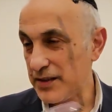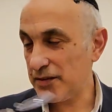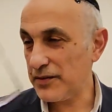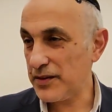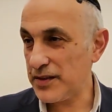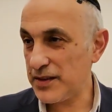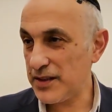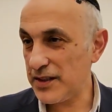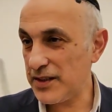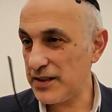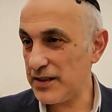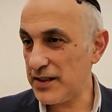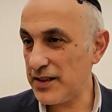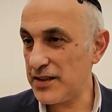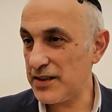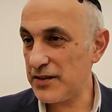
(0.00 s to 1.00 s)
Yes, we see
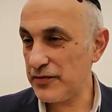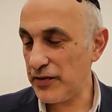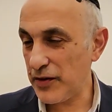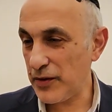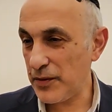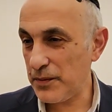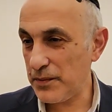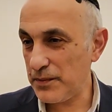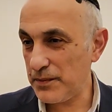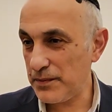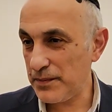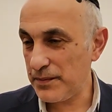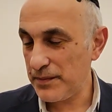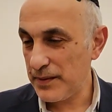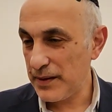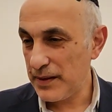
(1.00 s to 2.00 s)
this from
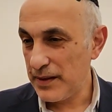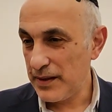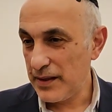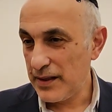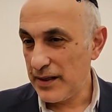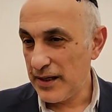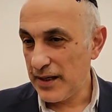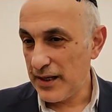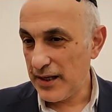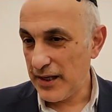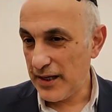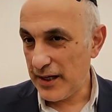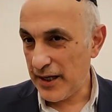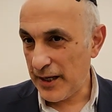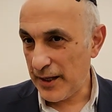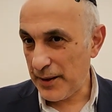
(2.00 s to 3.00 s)

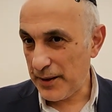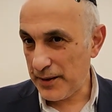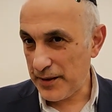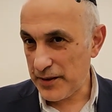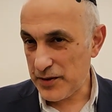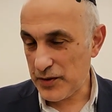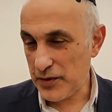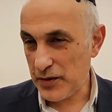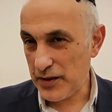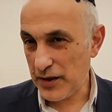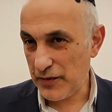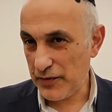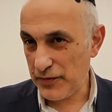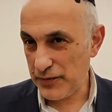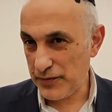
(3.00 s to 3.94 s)
the story of